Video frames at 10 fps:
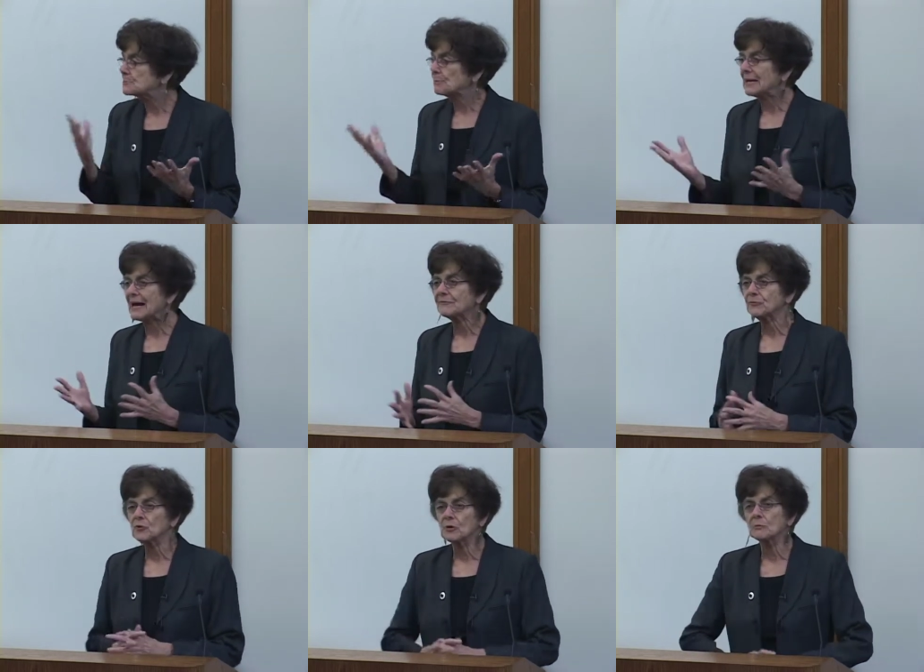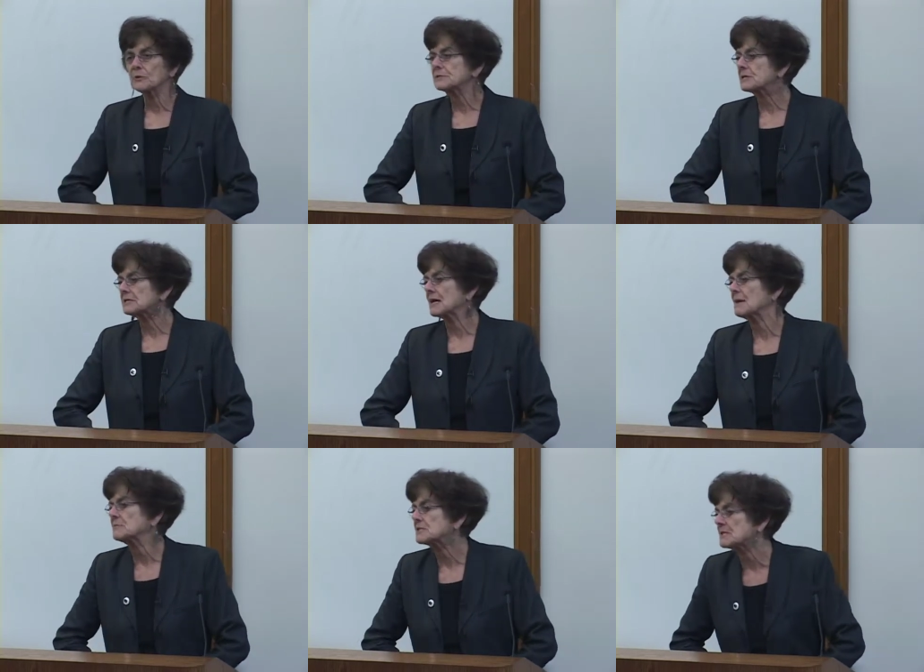platform was the
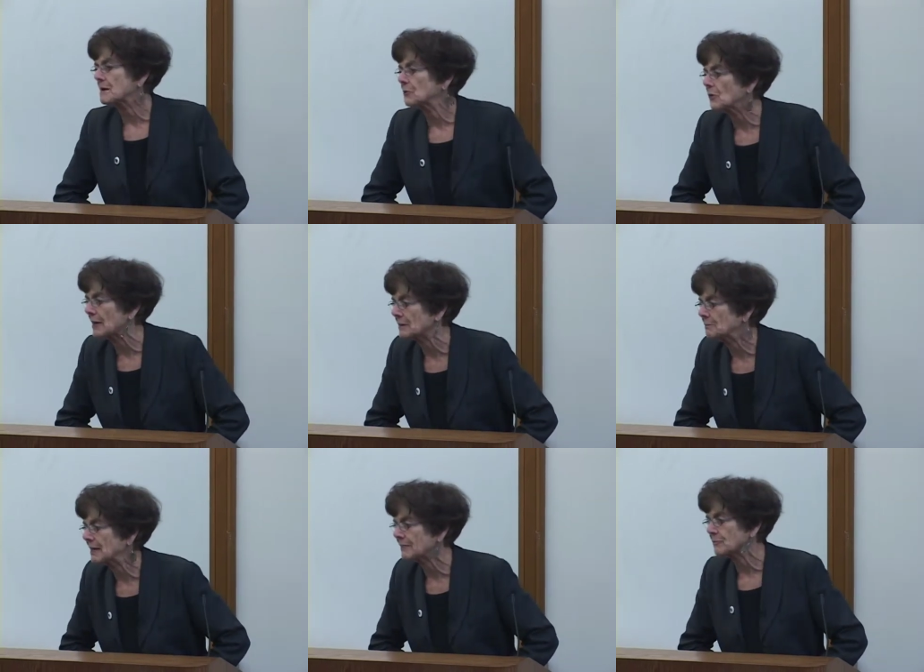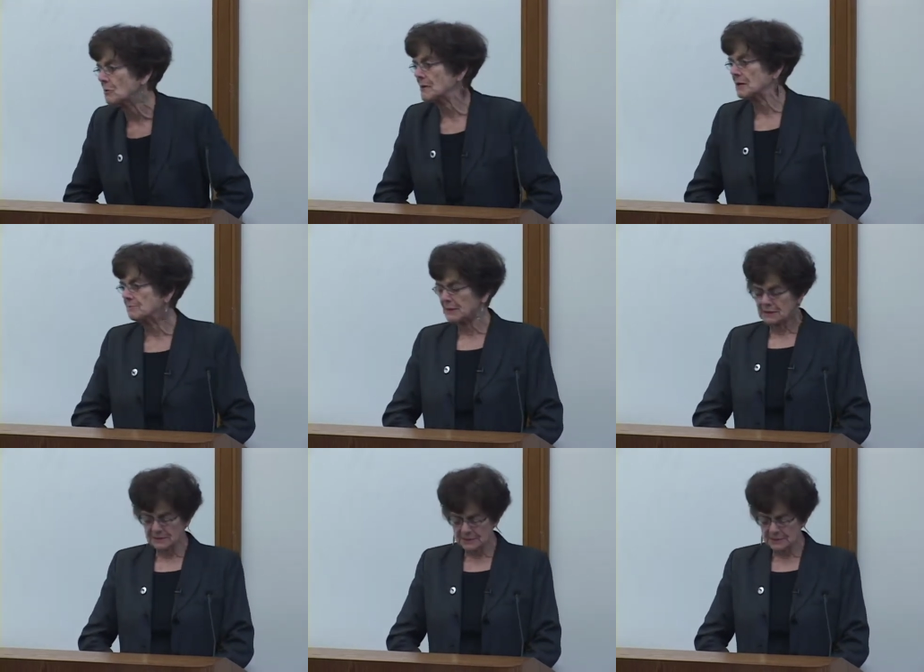same as the Democratic platform had been in